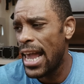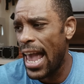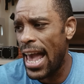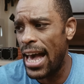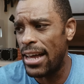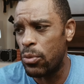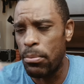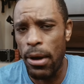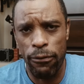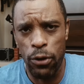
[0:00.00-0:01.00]
and when
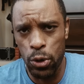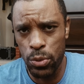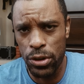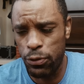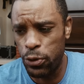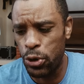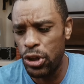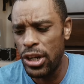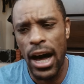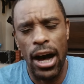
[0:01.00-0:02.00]
my phone was full
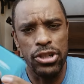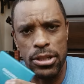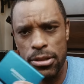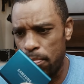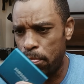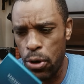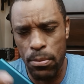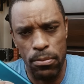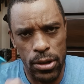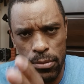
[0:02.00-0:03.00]
i'll just boom